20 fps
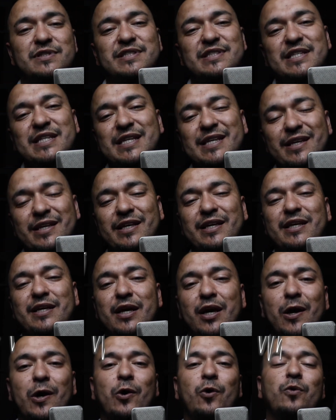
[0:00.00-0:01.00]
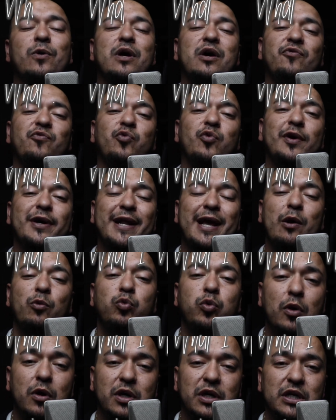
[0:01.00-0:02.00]
CEO of What I
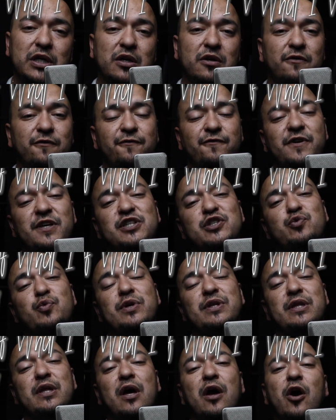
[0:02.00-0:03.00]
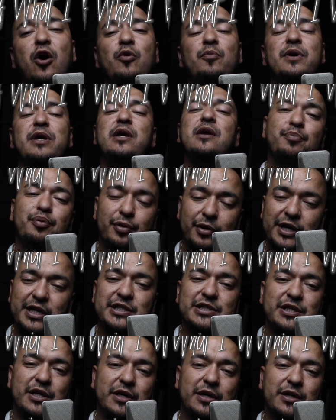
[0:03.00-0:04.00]
Wanna, featuring the homie
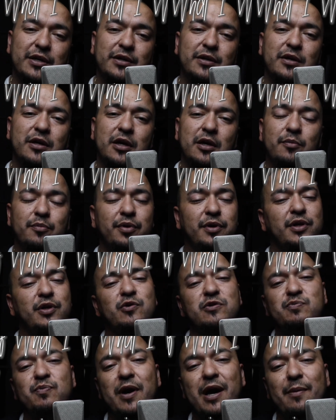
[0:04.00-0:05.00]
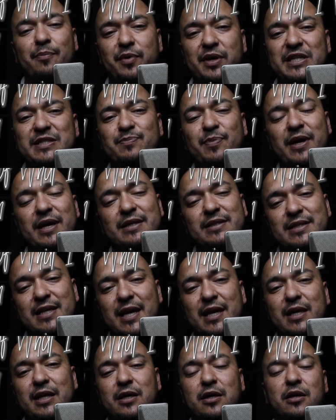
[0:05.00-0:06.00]
Prejon. Produced by Beats by
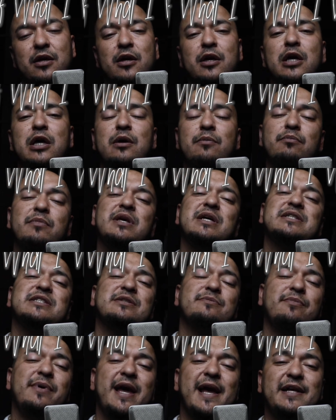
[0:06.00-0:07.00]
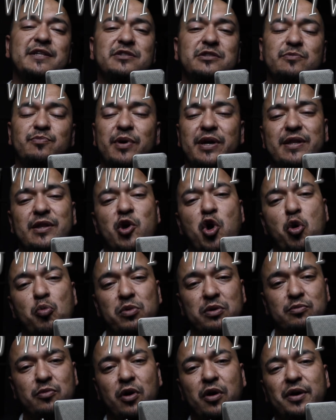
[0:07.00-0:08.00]
Danny, mixed and mastered by the
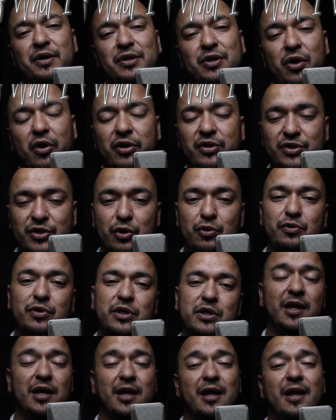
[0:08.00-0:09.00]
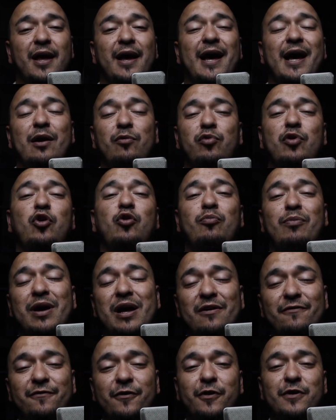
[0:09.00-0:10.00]
homie Marten Cardona. I wrote
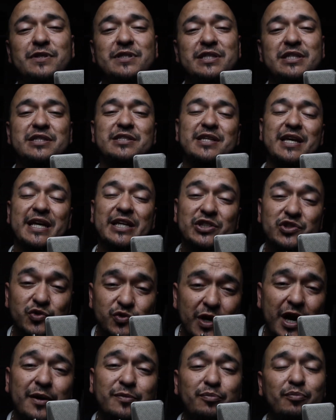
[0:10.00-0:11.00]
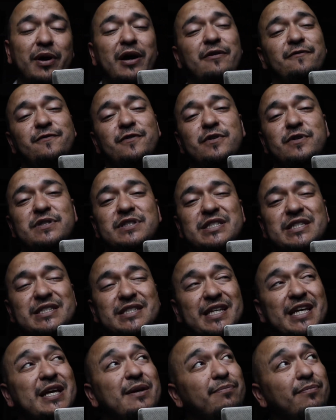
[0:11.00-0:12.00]
my verses and dropped my
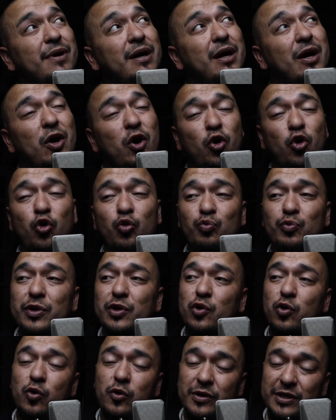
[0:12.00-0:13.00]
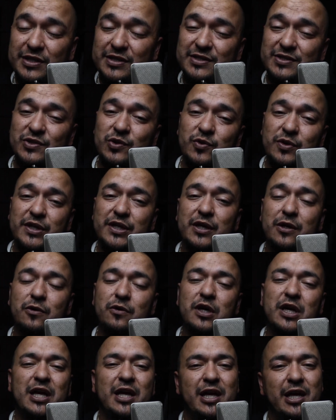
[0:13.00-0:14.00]
verses in my home recording
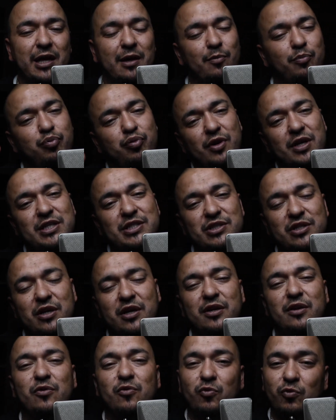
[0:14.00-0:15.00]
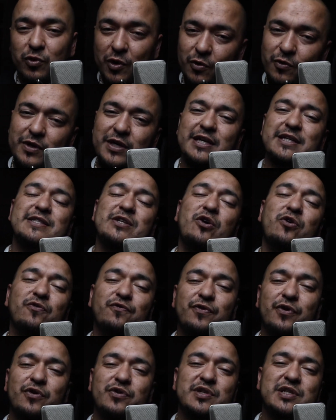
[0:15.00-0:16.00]
studio, and Prejon wrote his
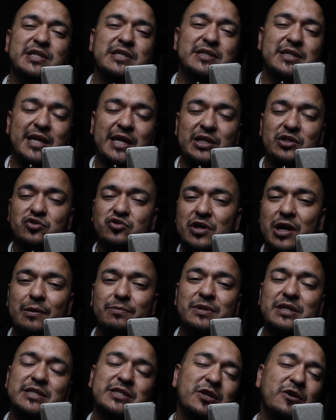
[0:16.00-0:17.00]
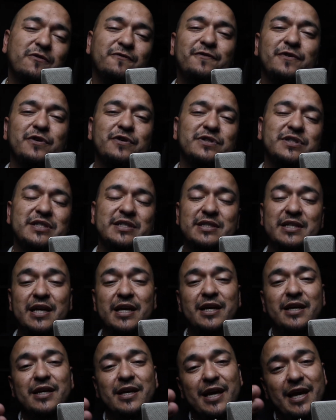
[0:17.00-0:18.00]
own verses and dropped his own verses
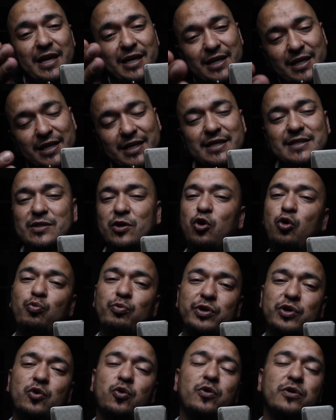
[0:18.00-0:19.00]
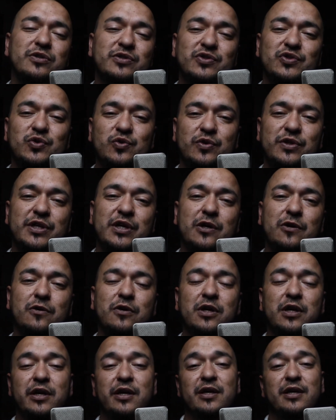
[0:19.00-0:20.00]
at his home recording studio.
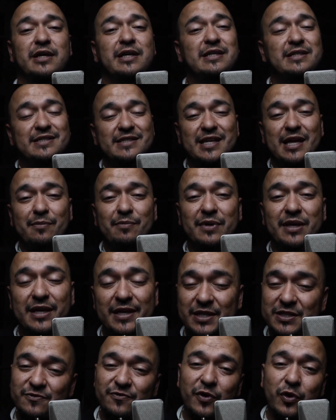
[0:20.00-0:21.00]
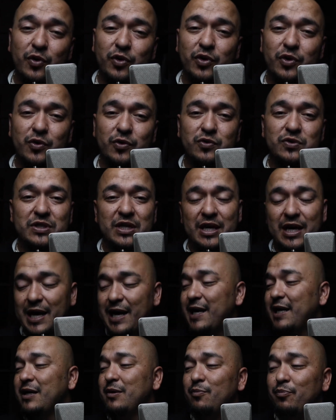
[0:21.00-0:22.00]
He sent me his vocals,
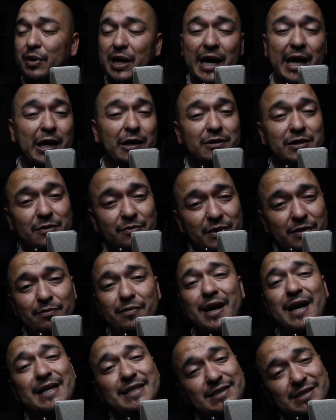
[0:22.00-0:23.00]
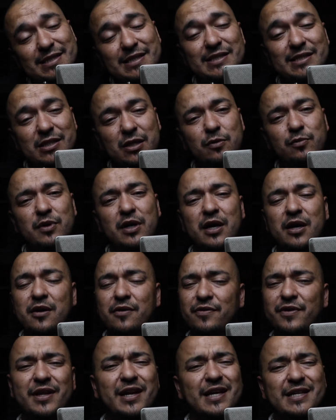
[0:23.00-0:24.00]
I compiled them in my system,
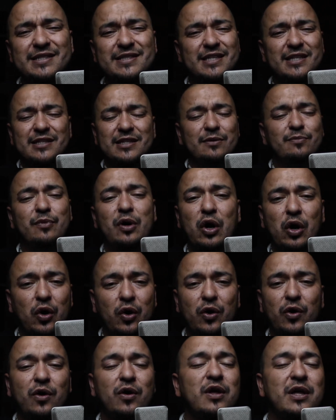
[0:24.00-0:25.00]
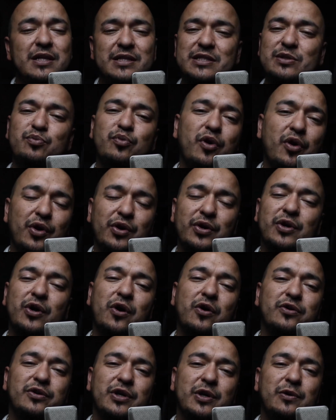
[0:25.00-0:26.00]
then I sent them all to Marten
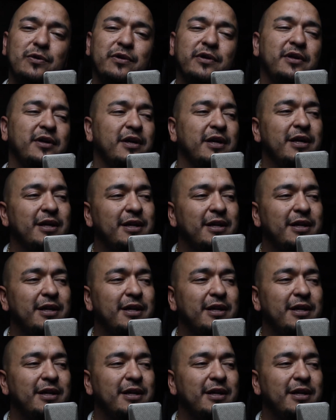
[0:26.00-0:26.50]
Cardona,